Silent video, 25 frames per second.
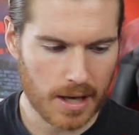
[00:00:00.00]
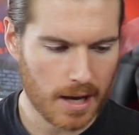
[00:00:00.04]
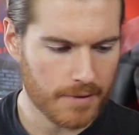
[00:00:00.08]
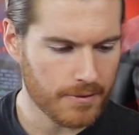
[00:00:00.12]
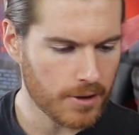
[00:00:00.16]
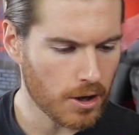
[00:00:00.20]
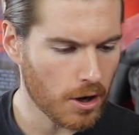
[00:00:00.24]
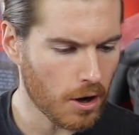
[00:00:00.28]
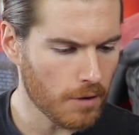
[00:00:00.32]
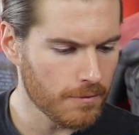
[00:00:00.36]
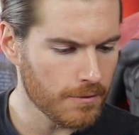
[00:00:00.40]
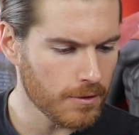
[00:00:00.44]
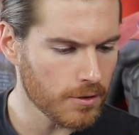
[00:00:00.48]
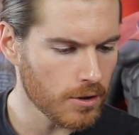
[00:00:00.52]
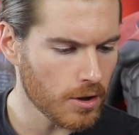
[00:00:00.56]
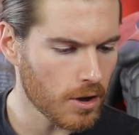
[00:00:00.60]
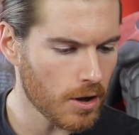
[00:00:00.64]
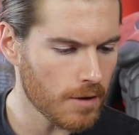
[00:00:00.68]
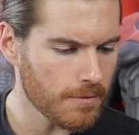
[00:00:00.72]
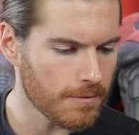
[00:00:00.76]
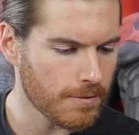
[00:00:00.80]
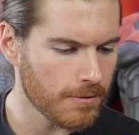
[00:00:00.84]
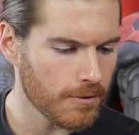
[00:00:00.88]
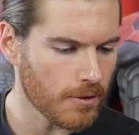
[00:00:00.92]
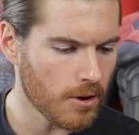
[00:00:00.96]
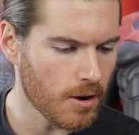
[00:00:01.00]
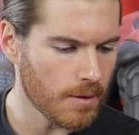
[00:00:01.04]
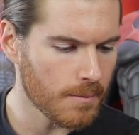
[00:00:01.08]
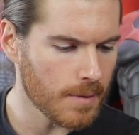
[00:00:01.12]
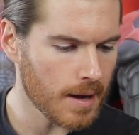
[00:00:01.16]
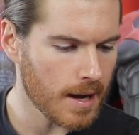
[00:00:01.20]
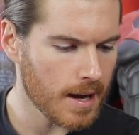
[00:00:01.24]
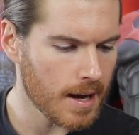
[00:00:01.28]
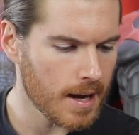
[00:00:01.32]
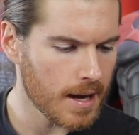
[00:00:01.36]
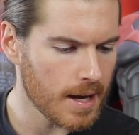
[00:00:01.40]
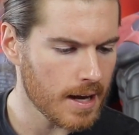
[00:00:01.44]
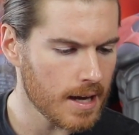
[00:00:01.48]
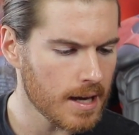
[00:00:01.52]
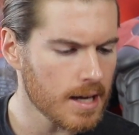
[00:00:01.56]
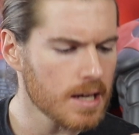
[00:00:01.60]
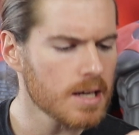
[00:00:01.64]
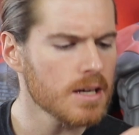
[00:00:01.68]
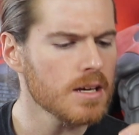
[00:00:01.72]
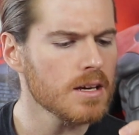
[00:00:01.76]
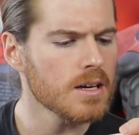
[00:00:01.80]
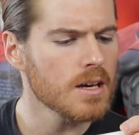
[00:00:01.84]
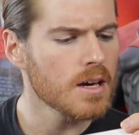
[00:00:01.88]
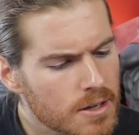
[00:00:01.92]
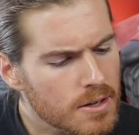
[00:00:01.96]
have an envelope from
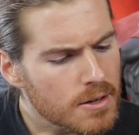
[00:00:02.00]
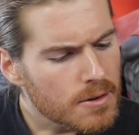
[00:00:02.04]
a